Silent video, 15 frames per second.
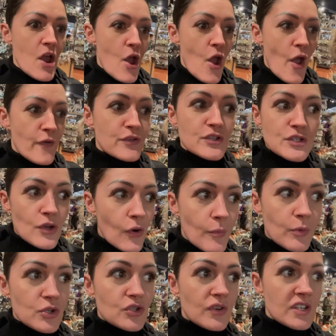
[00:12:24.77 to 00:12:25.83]
of so
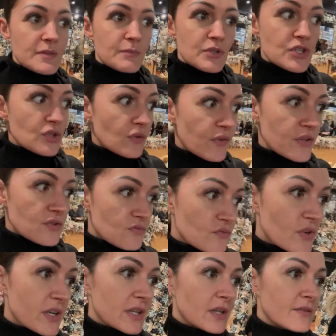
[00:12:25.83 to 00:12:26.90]
much Christmas stuff. It's
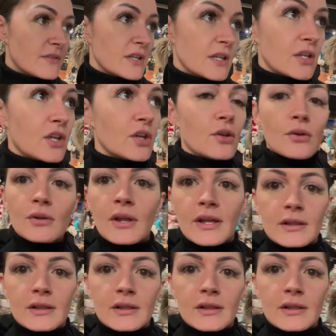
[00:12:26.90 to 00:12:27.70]
really, really cute. Like,